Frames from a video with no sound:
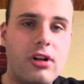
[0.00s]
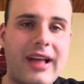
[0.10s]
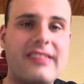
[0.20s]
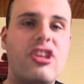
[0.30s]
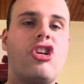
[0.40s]
that
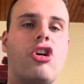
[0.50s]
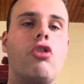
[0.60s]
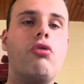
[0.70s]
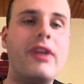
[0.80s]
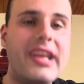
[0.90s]
has a
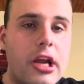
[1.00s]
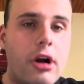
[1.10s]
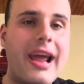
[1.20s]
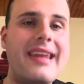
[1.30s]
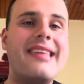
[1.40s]
career
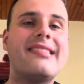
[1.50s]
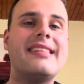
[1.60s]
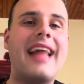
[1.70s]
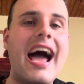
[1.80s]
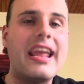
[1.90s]
in his
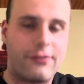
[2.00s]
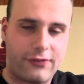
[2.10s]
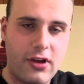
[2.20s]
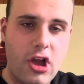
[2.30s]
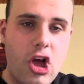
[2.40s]
life.
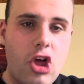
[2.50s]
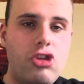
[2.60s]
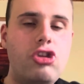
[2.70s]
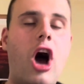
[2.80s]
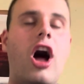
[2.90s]

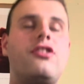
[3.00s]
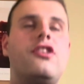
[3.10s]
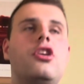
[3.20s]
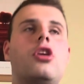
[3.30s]
Not, some